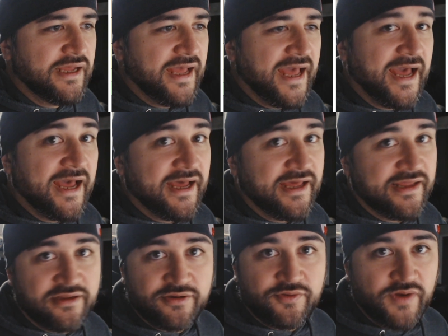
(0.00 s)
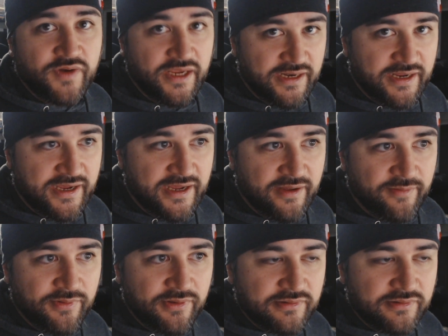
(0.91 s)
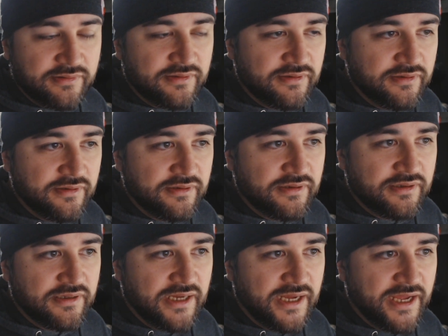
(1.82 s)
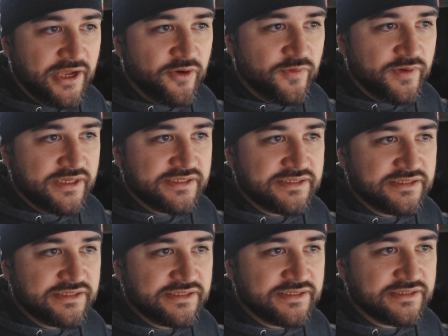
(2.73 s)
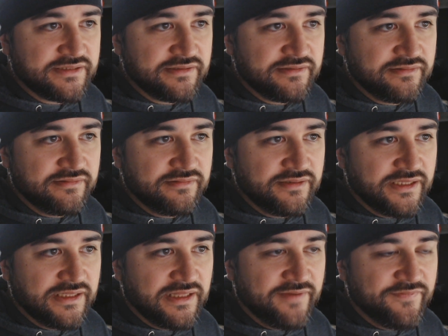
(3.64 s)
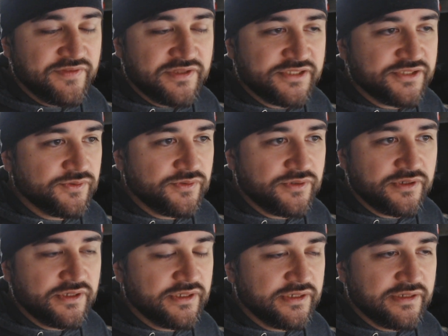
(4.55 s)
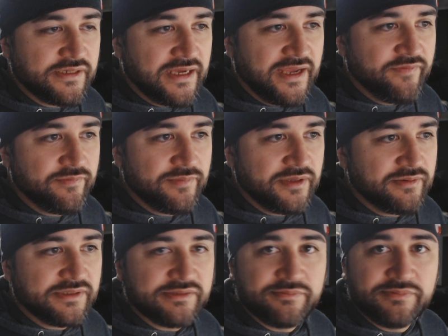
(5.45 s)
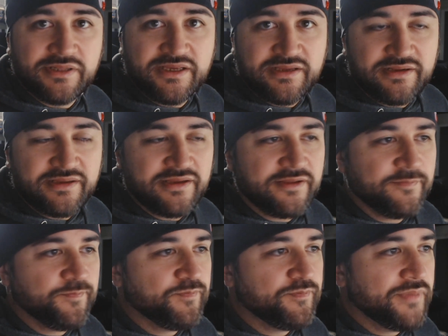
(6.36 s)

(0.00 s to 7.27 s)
Had a great app. iOS just, it left the store and I haven't been able to play it again.